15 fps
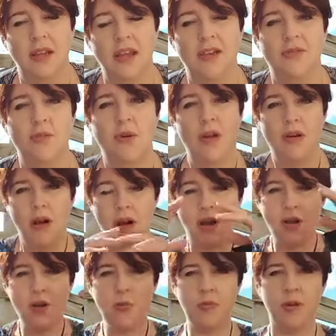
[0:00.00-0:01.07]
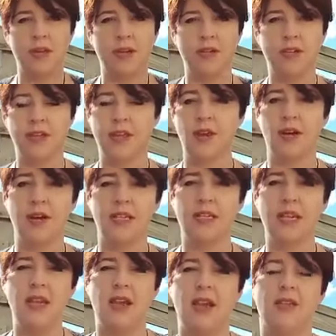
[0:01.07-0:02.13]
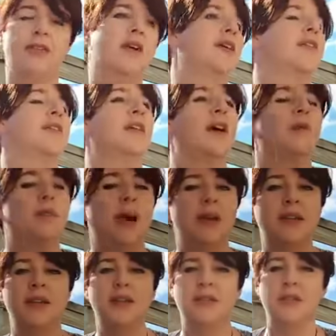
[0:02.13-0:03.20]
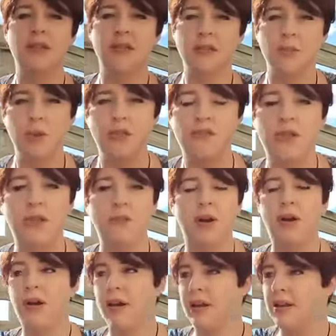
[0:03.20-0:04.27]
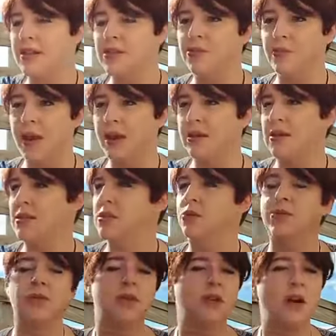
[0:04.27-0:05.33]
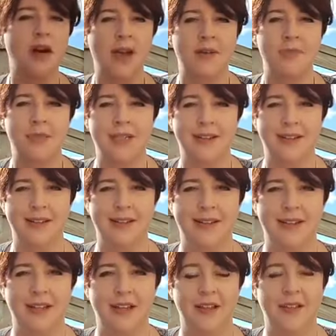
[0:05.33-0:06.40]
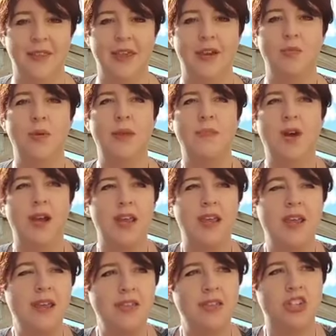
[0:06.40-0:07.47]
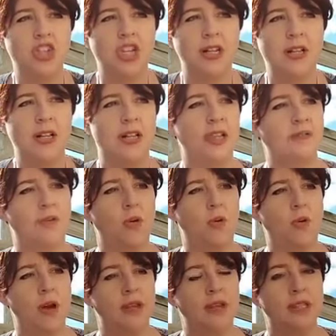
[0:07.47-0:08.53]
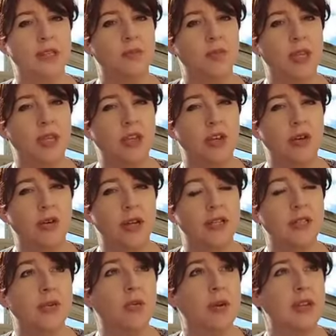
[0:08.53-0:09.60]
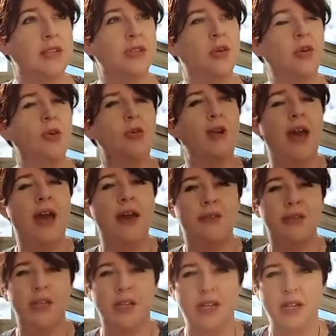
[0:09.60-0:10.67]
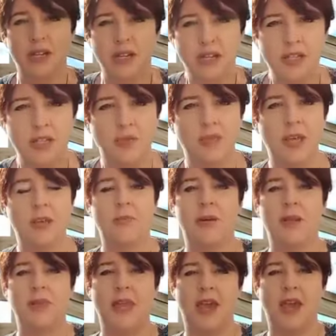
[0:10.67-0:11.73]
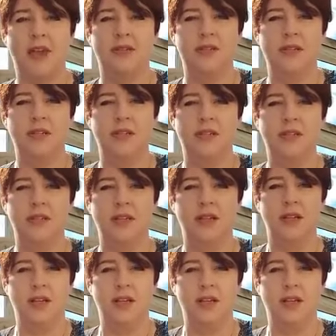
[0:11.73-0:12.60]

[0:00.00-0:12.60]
If we're open to the idea that abundance is moving by, it is around us all the time, then we might hear the jingling of coins and be curious, or his call out to the people in the houses.